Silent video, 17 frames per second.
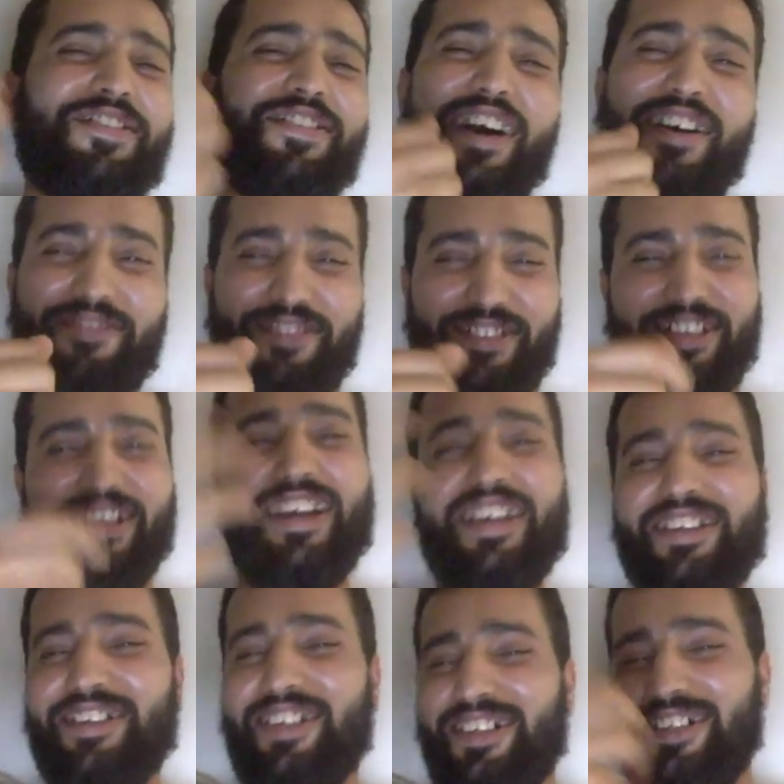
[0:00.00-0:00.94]
laughing?
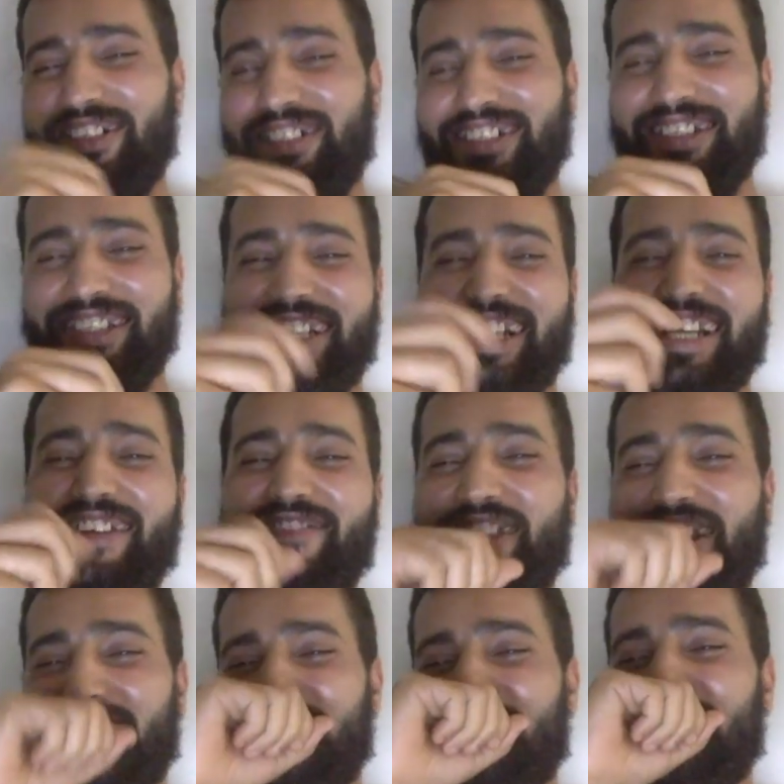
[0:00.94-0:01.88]
You're kind of
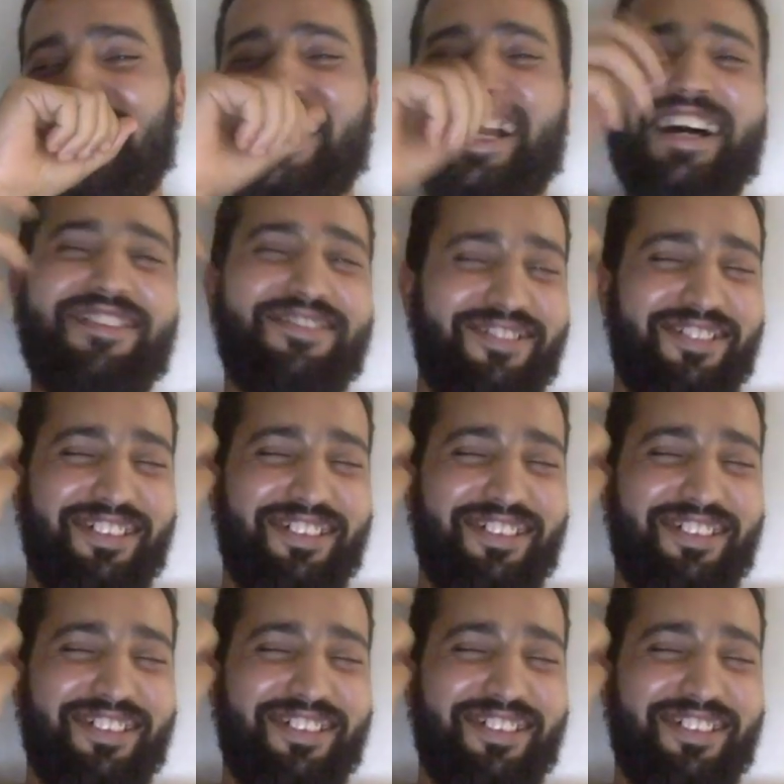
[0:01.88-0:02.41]
making me laugh.